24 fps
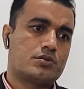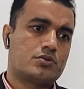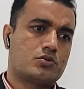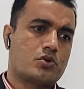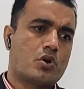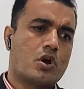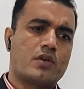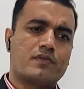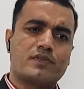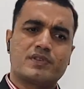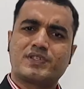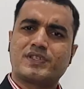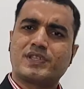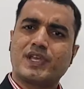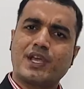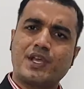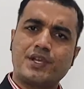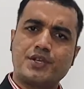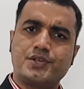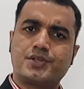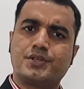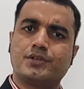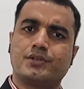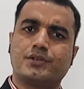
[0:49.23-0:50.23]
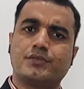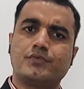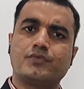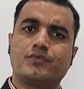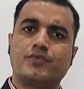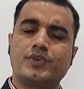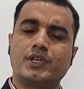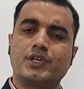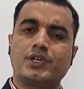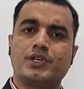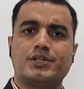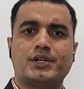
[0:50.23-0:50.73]
conversation,
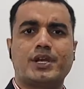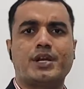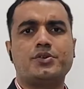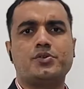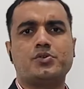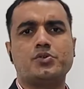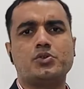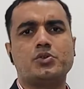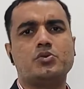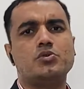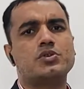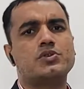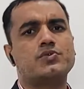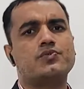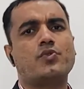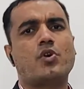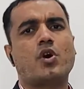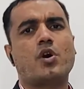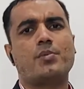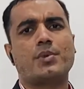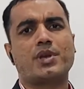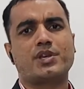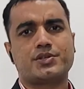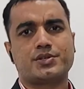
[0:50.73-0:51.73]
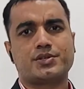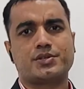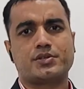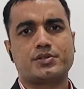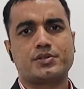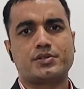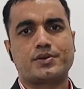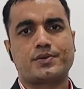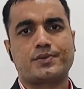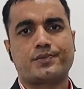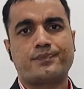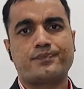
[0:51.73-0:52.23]
we tend to use
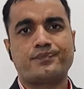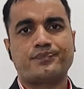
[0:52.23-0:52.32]
formations.